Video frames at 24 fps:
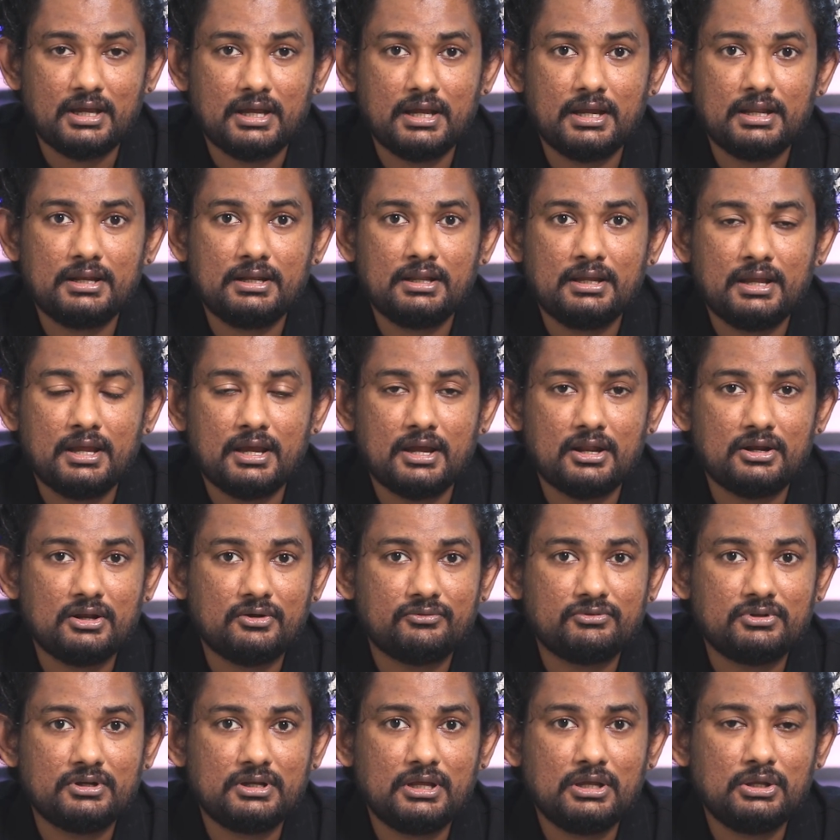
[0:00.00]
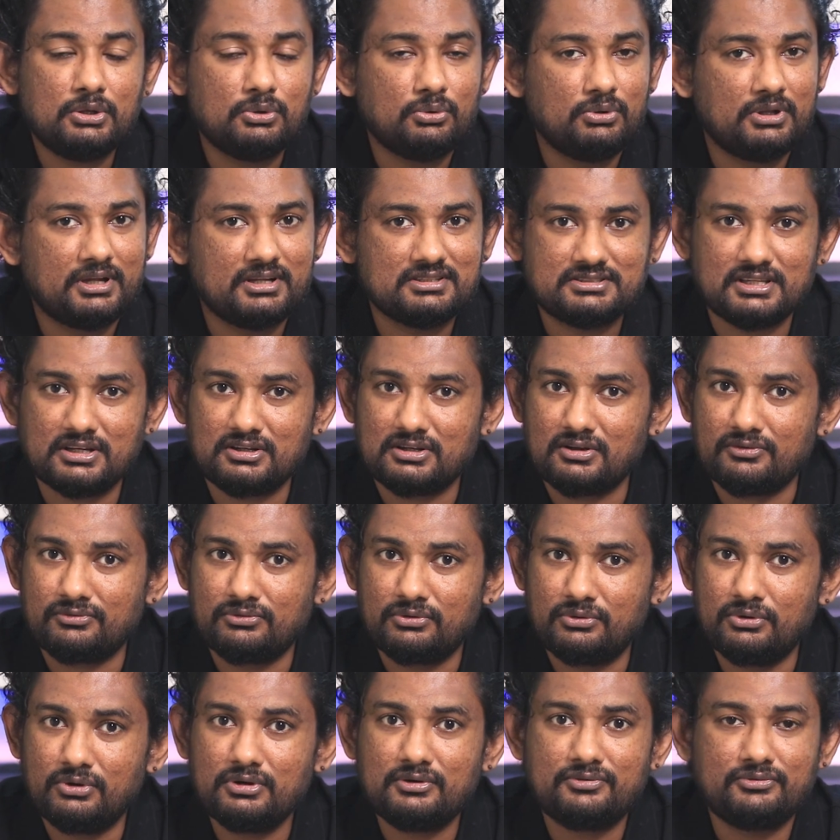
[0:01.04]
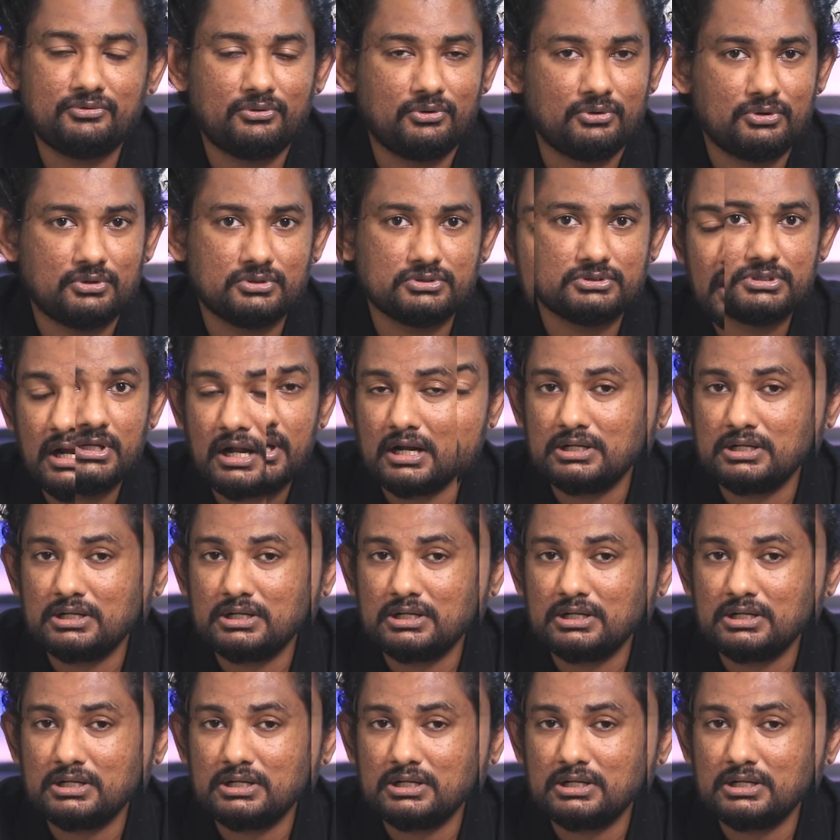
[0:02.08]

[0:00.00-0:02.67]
and end of the day you will get set of good photos.